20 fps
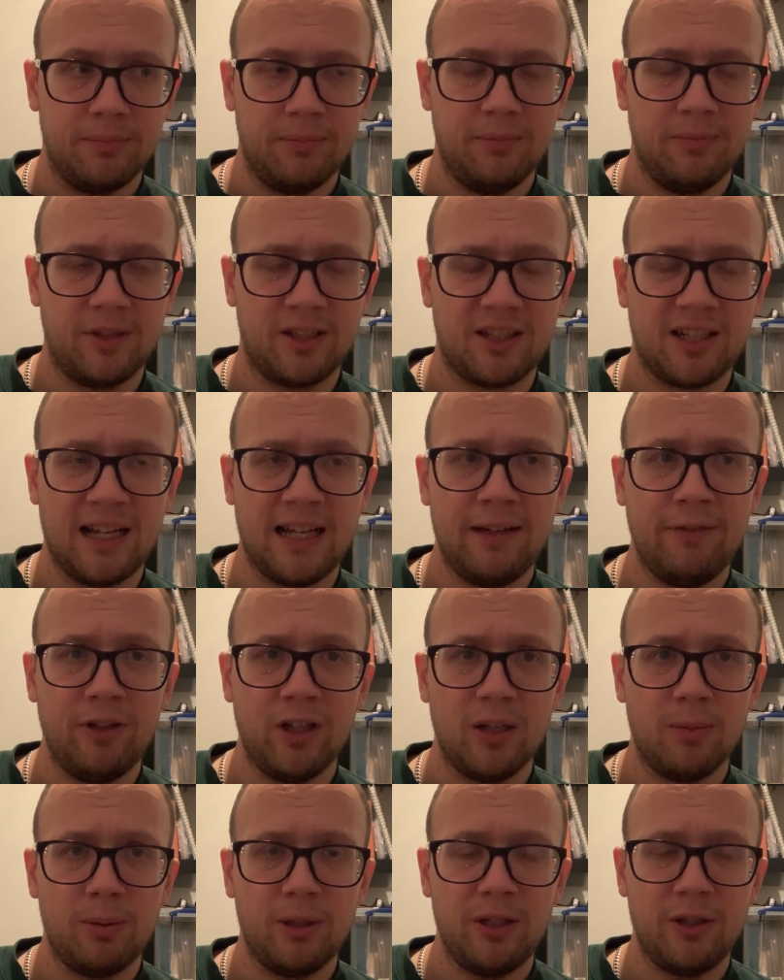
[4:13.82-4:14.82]
a
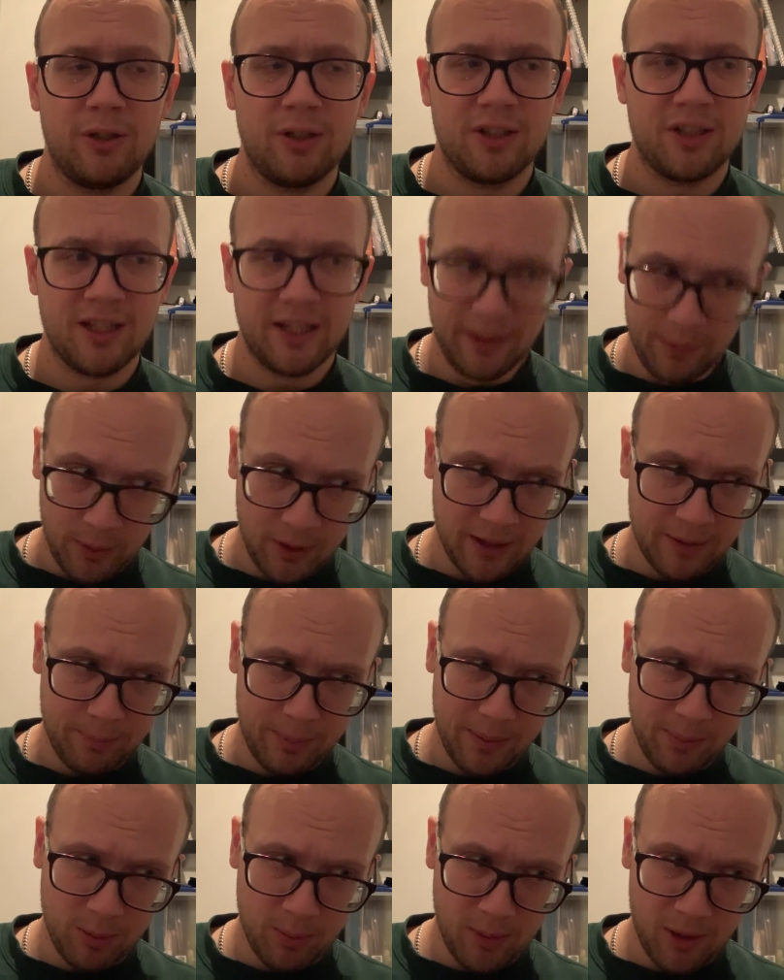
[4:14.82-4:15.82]
saviour, but you can see why
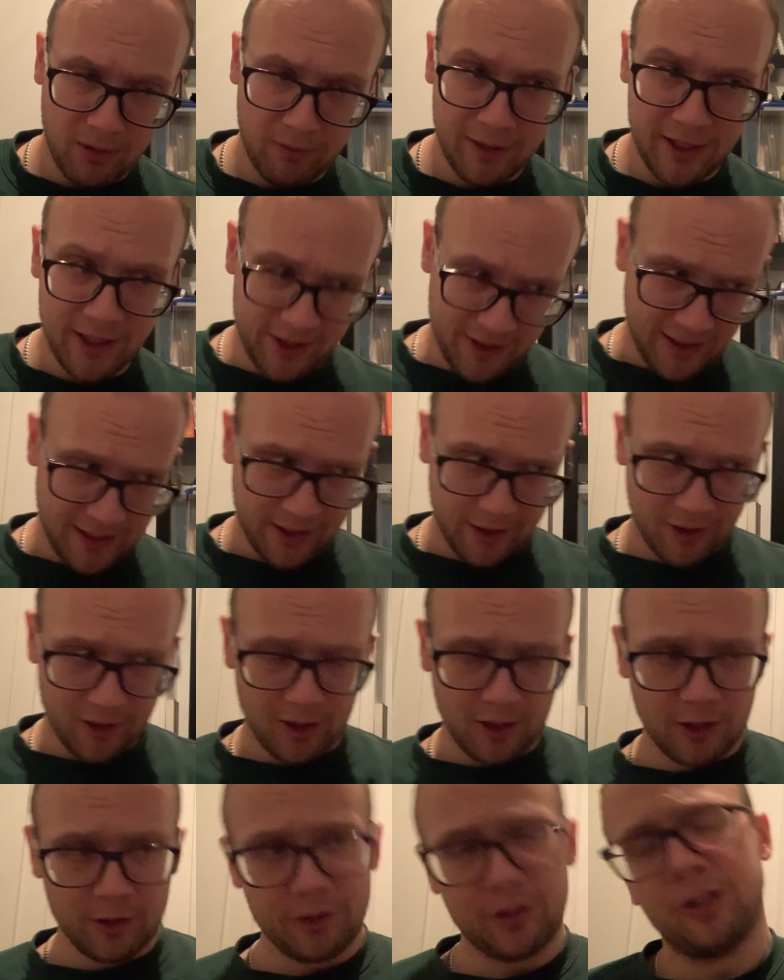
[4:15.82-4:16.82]
people might reach that
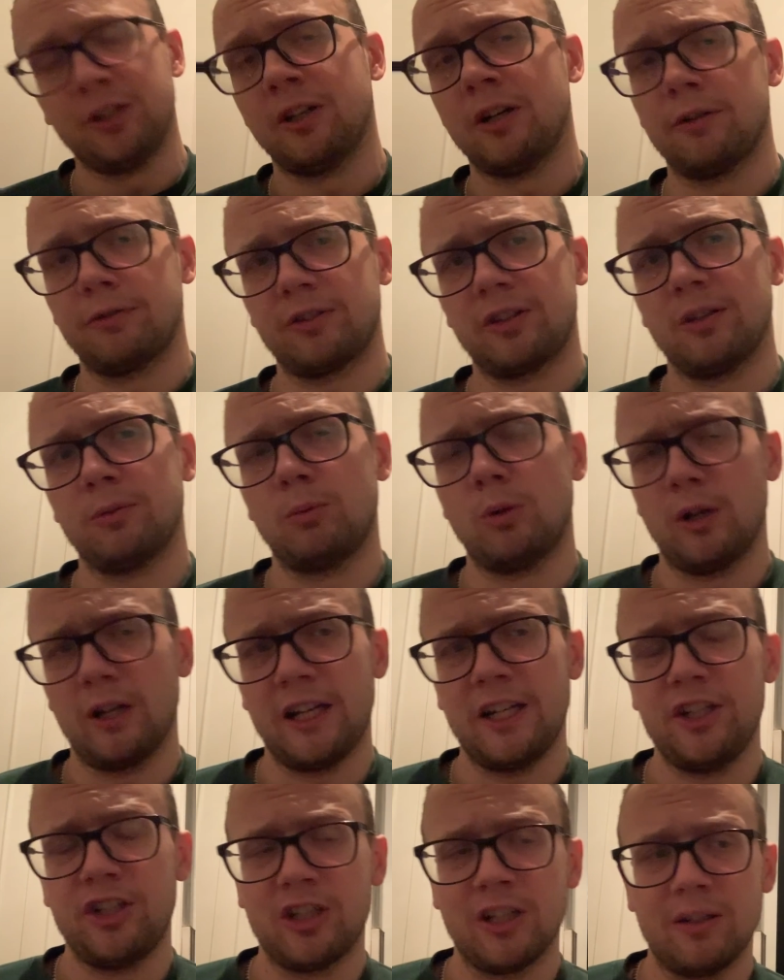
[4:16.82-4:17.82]
conclusion after what
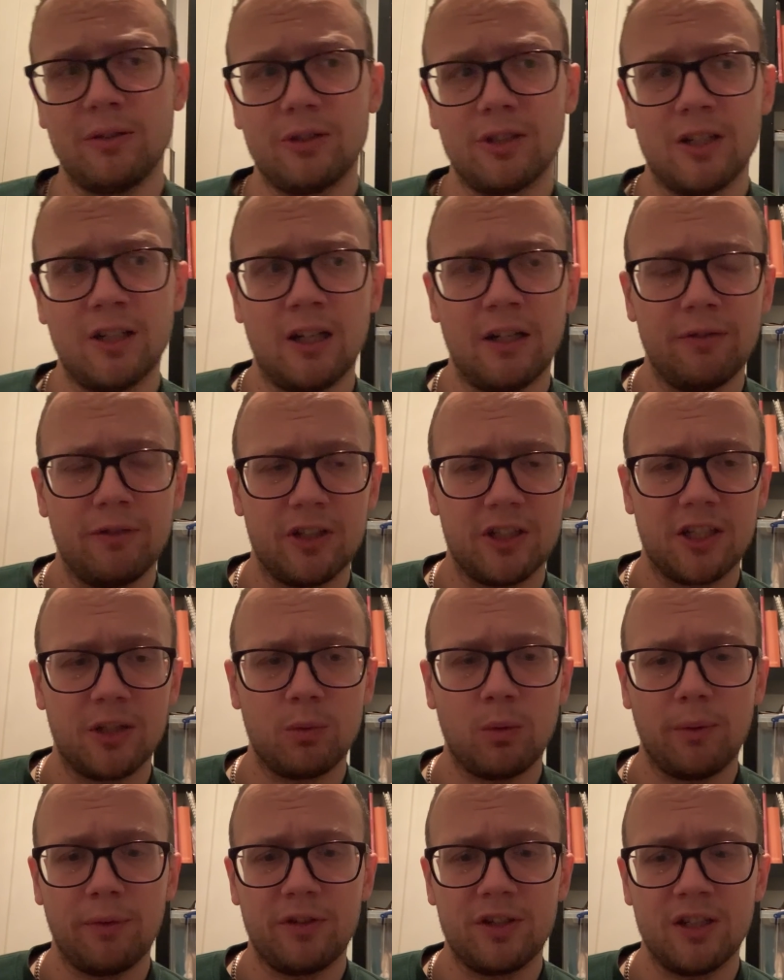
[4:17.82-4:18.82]
he showed tonight versus
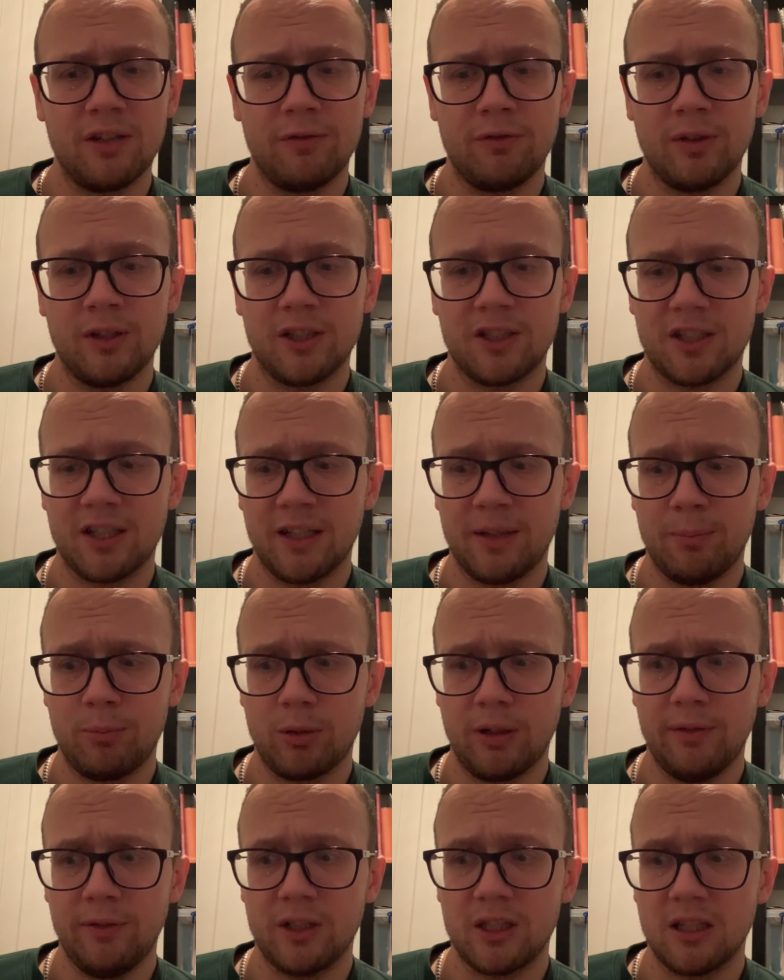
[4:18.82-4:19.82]
what we've seen from this team
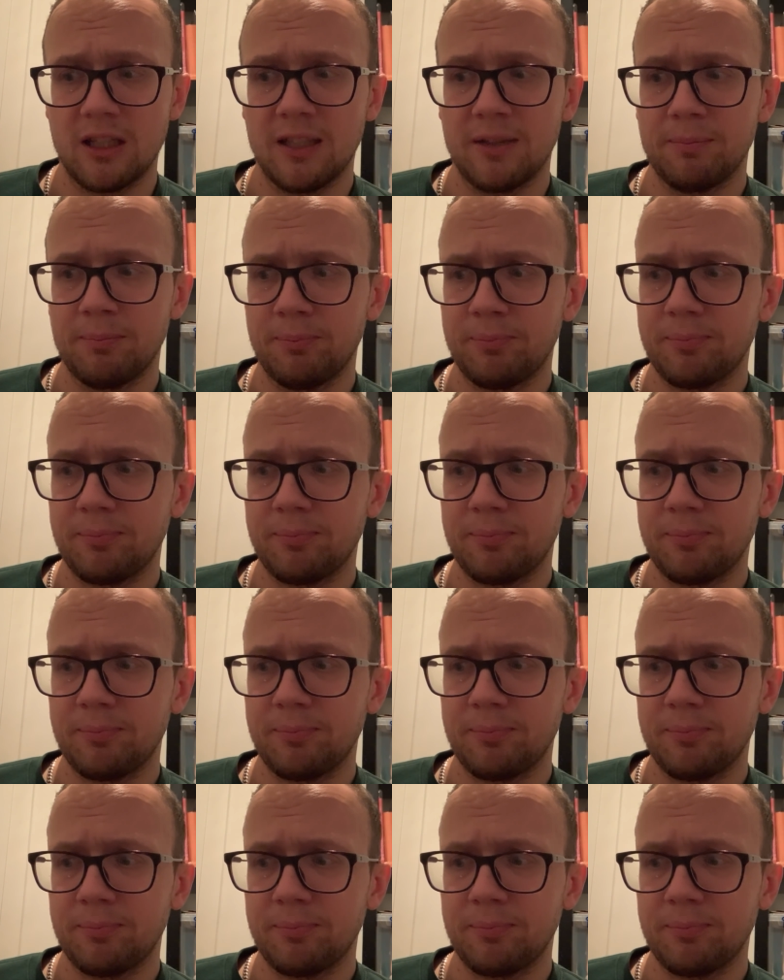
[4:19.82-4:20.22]
previously.